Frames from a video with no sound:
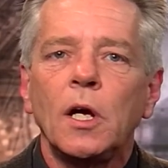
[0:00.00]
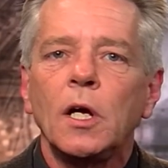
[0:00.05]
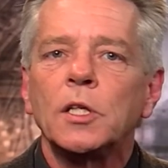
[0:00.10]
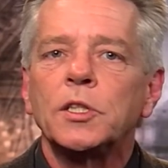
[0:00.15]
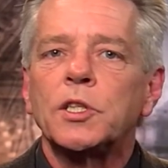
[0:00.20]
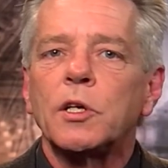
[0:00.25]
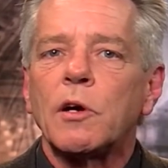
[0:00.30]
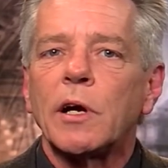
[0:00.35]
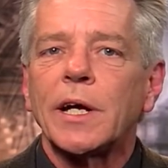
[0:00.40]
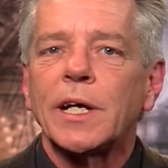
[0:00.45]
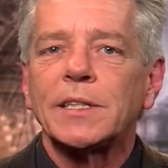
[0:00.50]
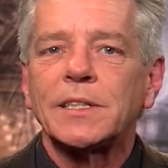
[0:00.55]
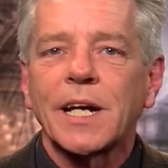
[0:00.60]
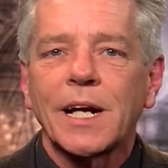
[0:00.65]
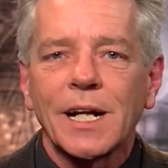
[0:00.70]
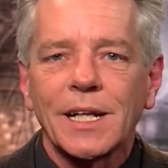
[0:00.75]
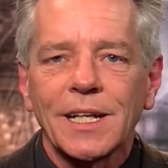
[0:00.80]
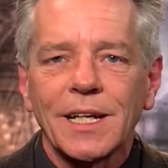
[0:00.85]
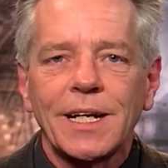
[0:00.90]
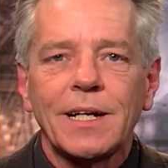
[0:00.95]
during a
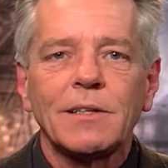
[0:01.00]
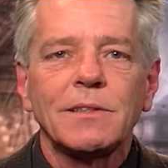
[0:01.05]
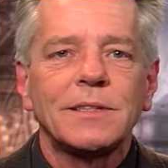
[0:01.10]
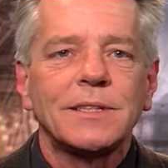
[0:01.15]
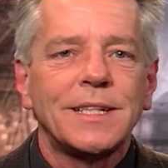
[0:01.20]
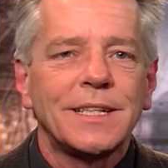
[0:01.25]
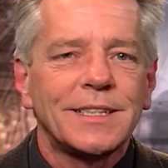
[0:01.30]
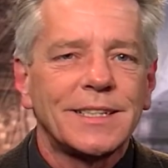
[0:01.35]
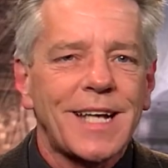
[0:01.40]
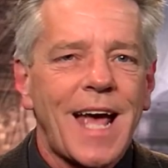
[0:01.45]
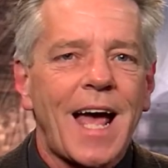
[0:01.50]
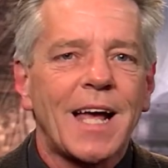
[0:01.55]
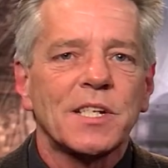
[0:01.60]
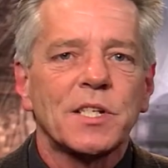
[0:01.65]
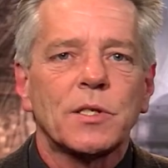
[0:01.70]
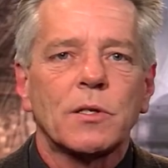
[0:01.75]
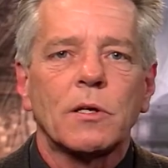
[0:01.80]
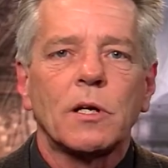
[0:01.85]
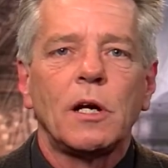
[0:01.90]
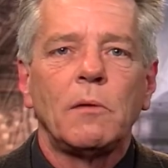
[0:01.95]
declared
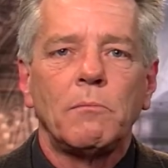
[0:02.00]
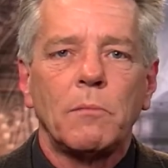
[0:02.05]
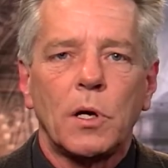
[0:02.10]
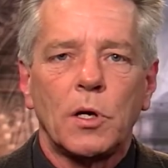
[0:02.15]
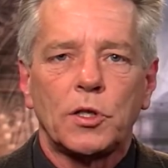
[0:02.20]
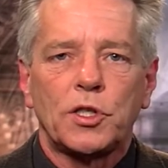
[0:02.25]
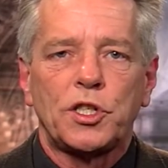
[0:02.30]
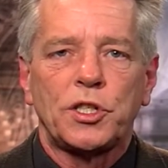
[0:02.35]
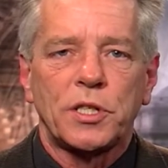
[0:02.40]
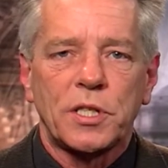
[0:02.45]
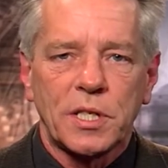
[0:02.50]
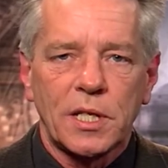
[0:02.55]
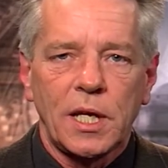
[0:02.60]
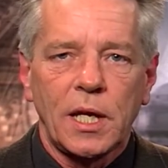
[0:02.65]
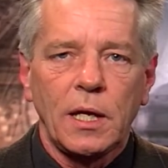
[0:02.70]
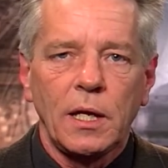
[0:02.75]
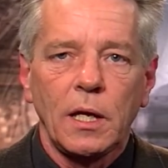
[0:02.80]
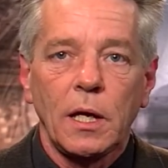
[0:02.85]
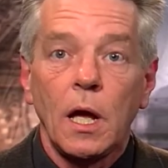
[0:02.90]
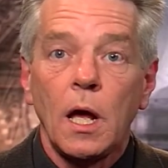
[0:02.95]
disaster emergency,